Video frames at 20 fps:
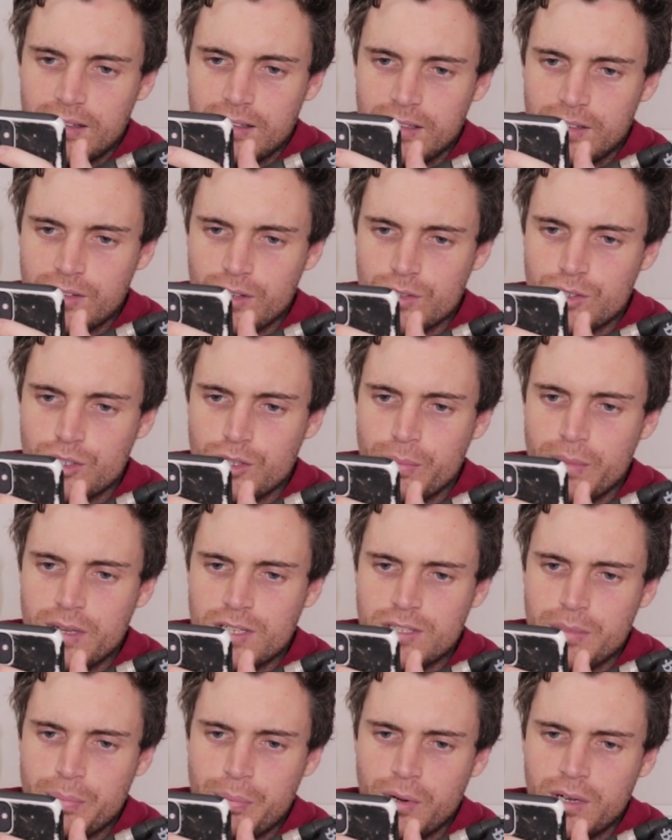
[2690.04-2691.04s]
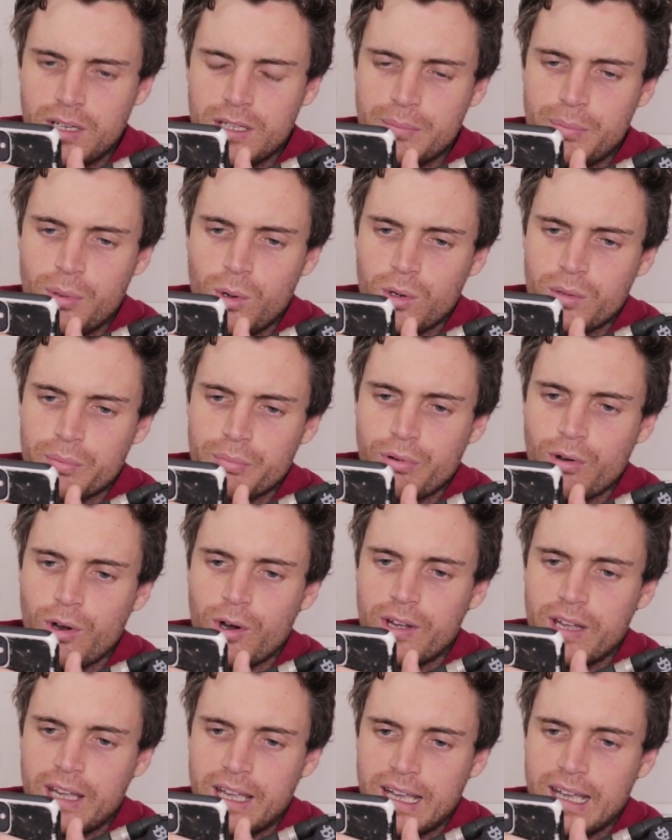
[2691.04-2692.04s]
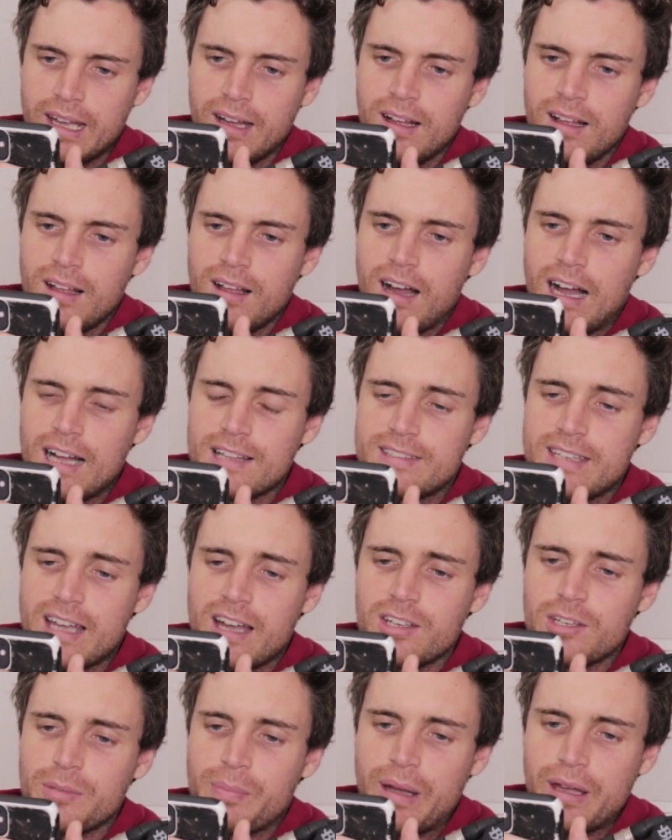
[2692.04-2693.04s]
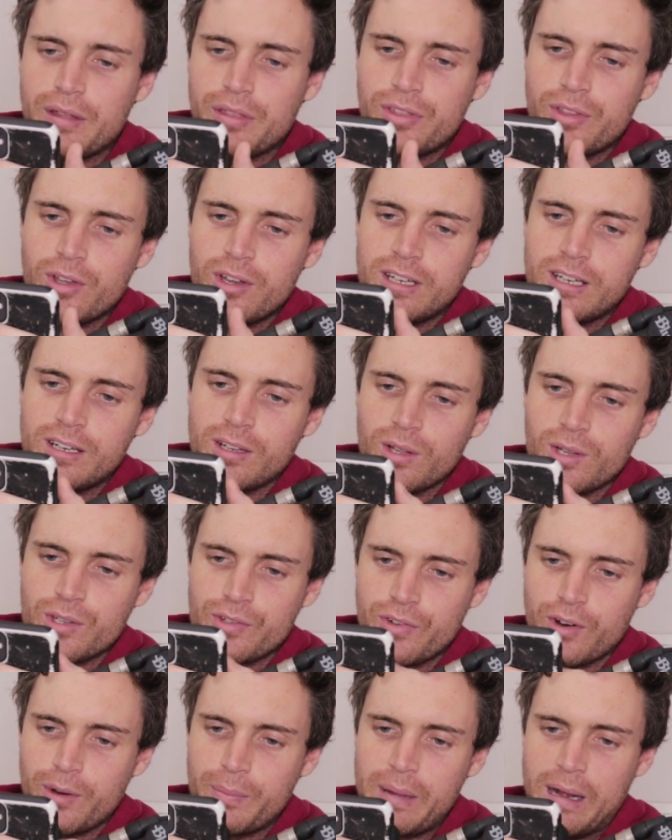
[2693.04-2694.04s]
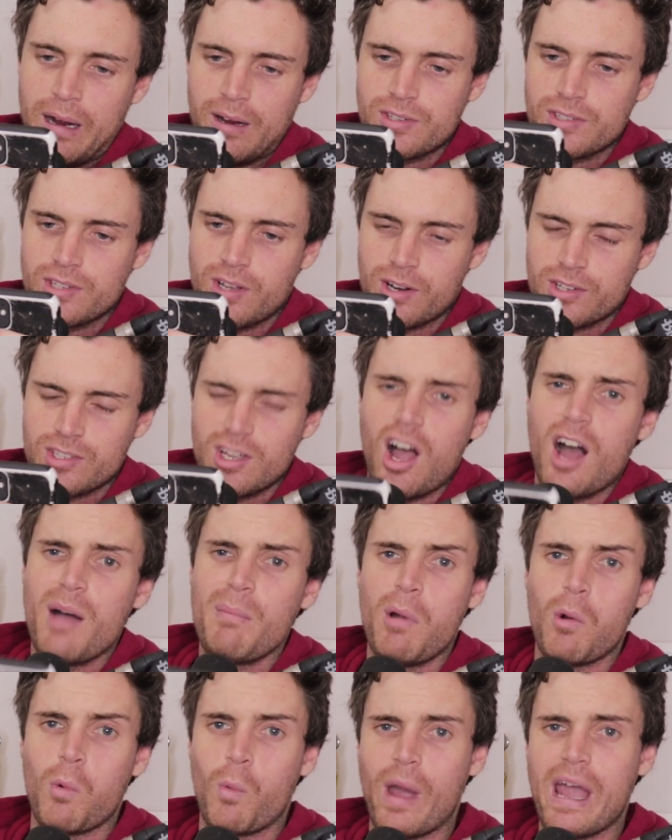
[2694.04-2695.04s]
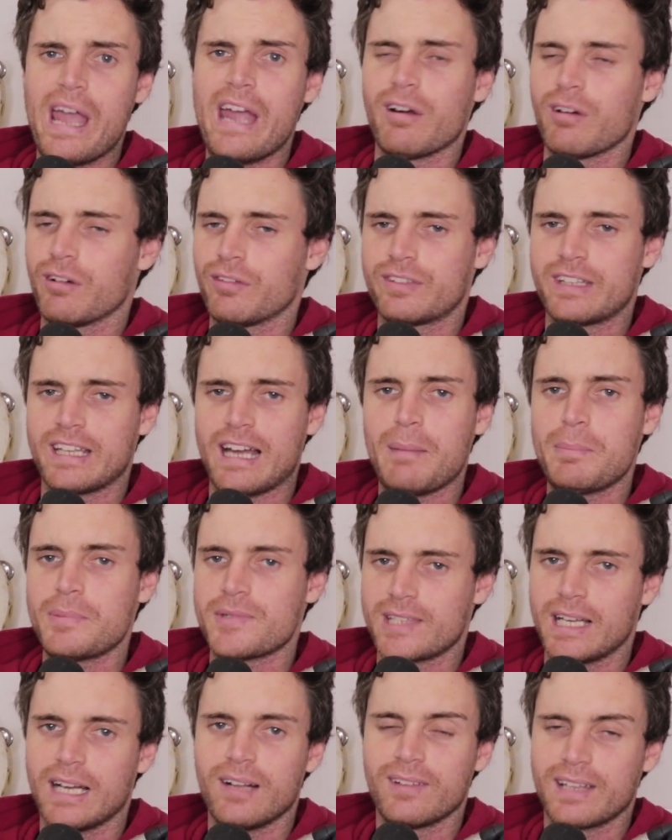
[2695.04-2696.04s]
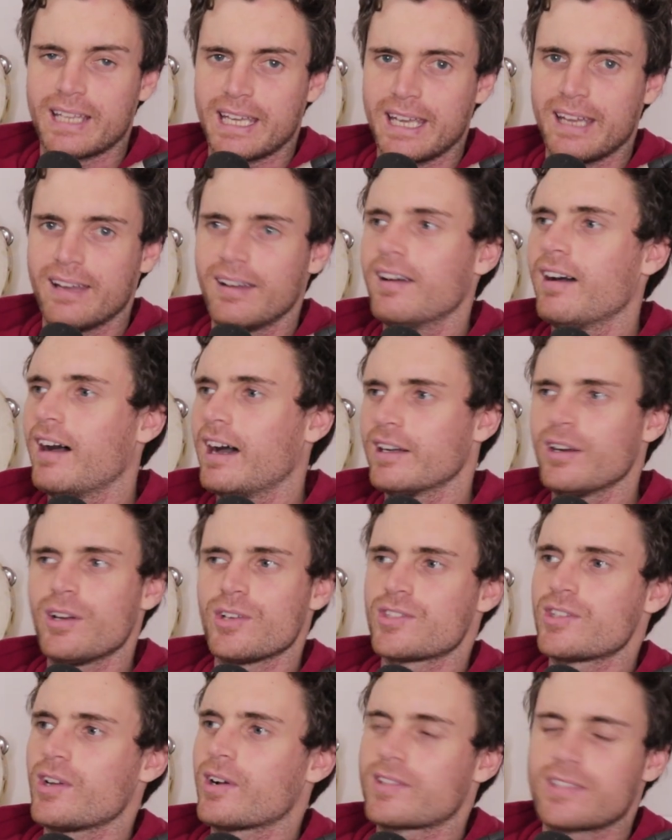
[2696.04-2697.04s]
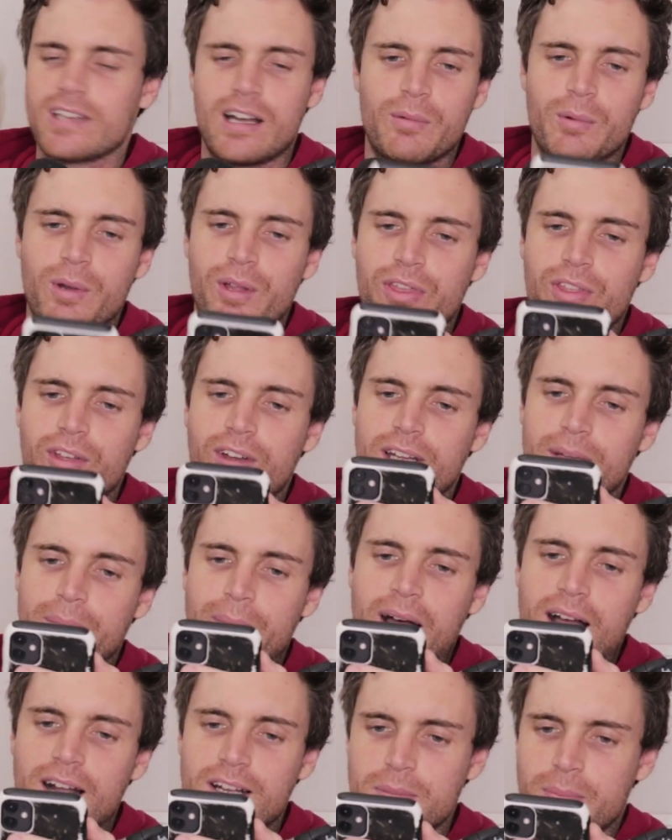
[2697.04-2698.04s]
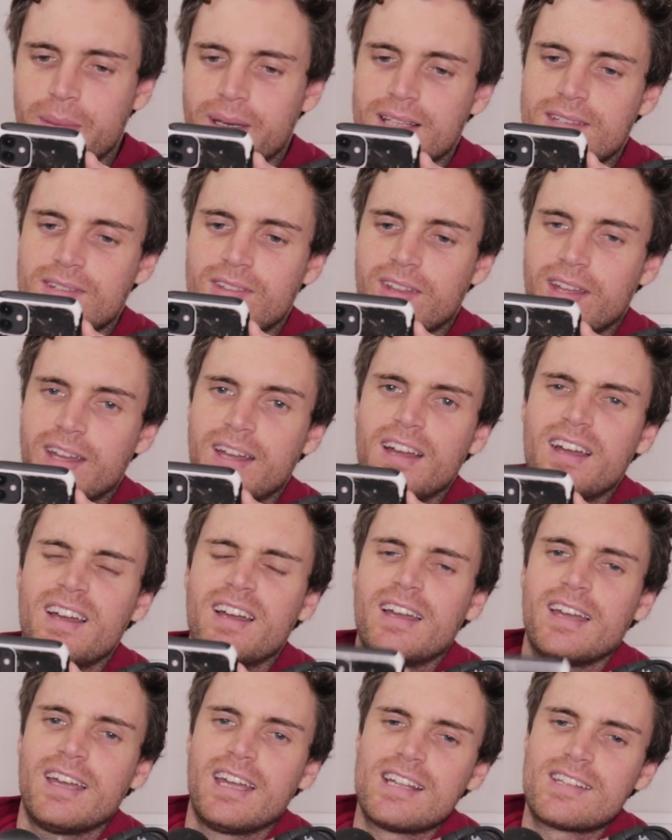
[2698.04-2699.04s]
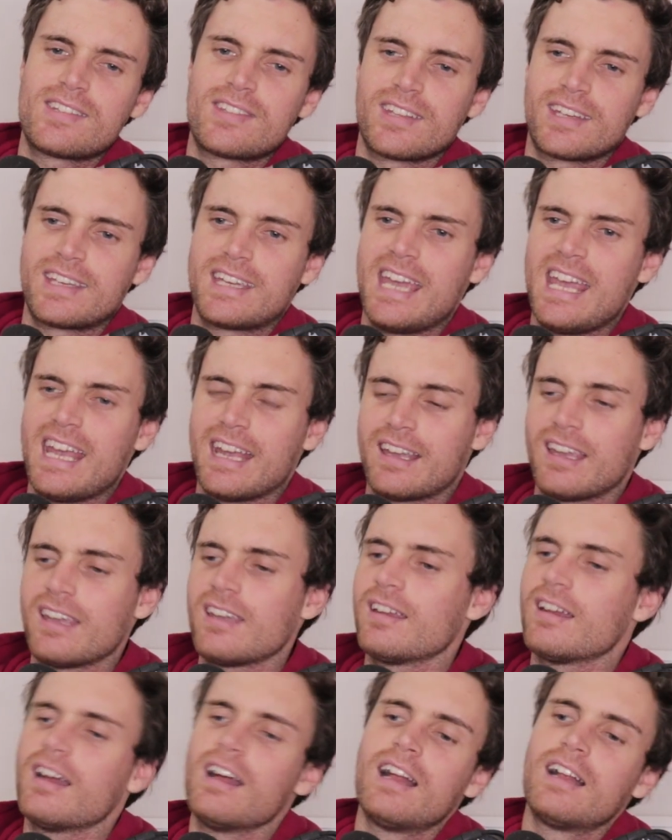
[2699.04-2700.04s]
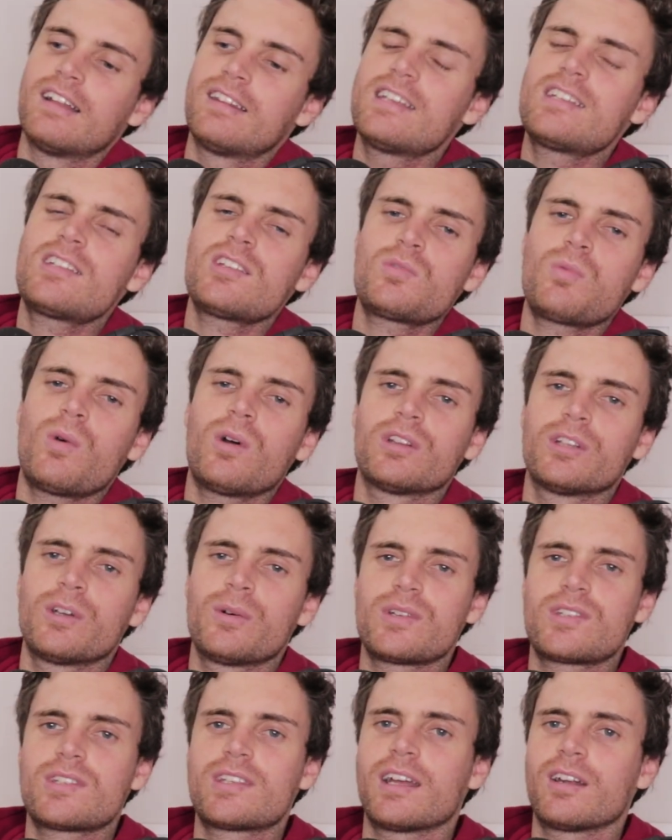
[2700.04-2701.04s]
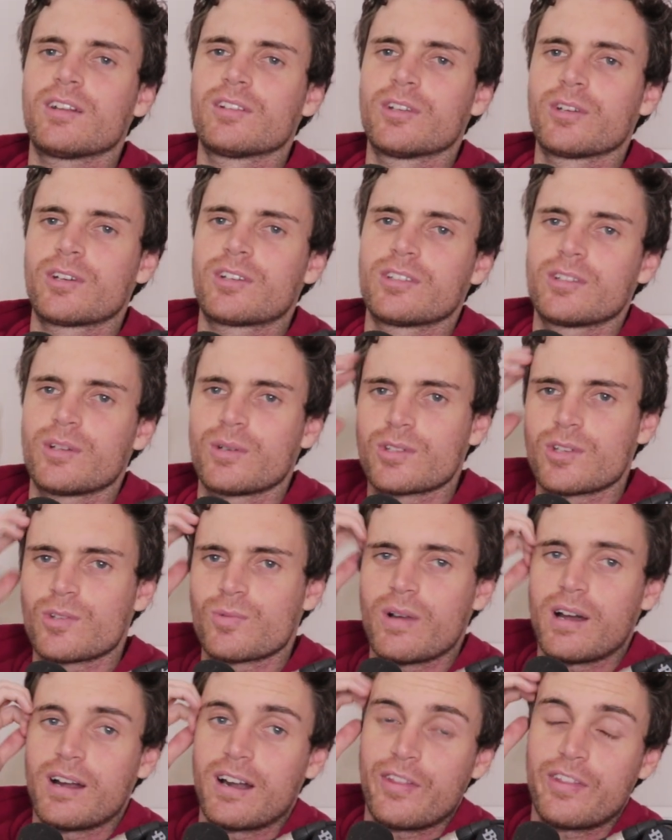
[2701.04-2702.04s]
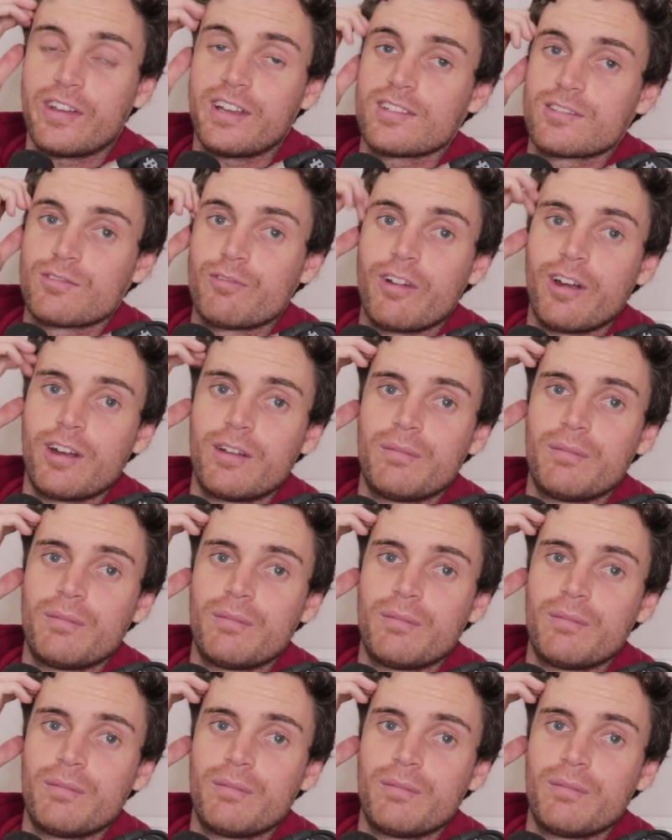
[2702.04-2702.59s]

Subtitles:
He goes, you missed a pretty important pro here. I doubt you paid $30 for a pair of socks. I'm aware of the upsell here. I know socks aren't worth $30, but it's the kink. This is what Lewis said on Luke and Lewis as well, and I think it's a very